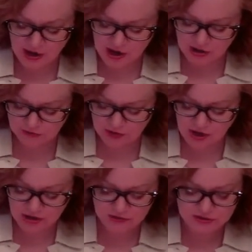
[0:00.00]

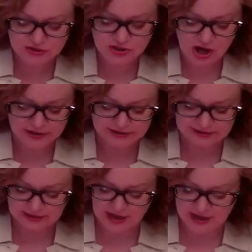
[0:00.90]
along the dotted
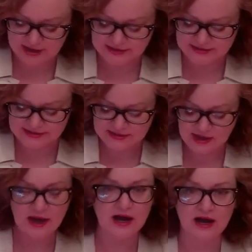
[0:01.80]
lines
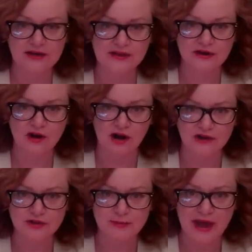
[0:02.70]
that are
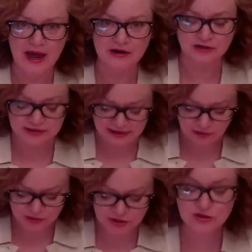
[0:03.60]
on the pattern. And I'm
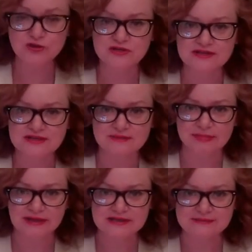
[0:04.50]
going to use this as a
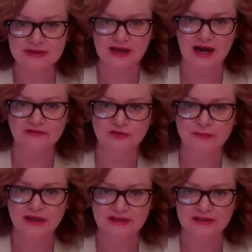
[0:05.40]
placement guide for making the